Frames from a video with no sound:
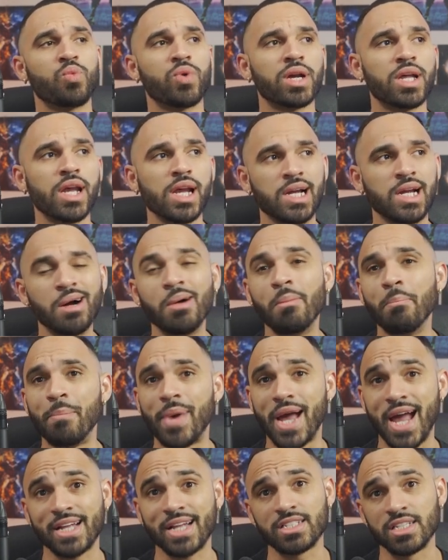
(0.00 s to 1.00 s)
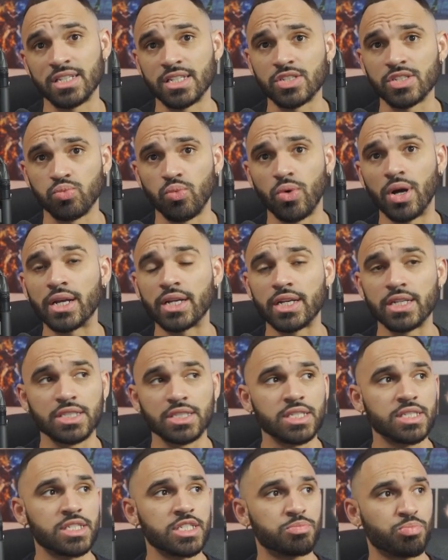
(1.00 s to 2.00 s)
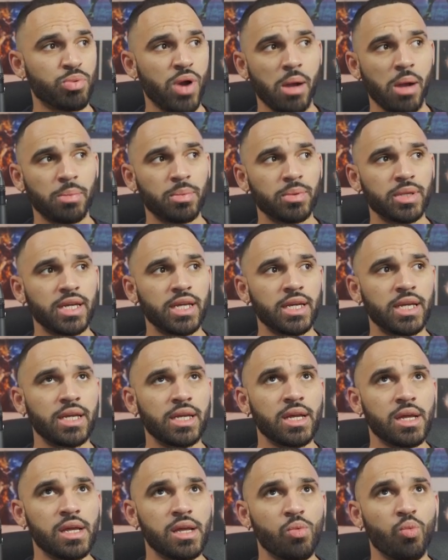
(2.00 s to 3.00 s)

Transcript: we're going to come back to this one because this is probably